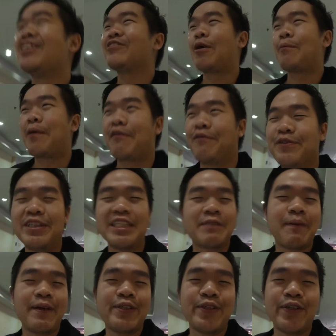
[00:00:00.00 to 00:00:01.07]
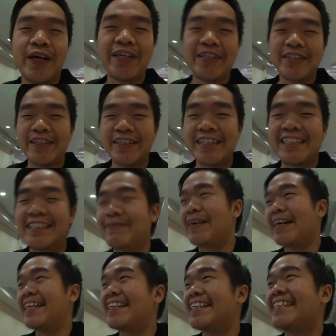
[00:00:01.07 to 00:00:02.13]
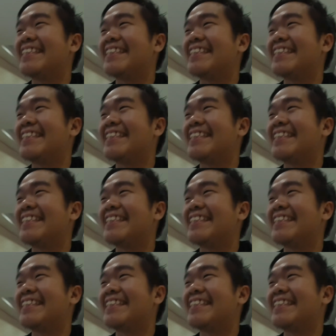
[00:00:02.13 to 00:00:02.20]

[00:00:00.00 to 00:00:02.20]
Quite painful to spend $300 on this, man.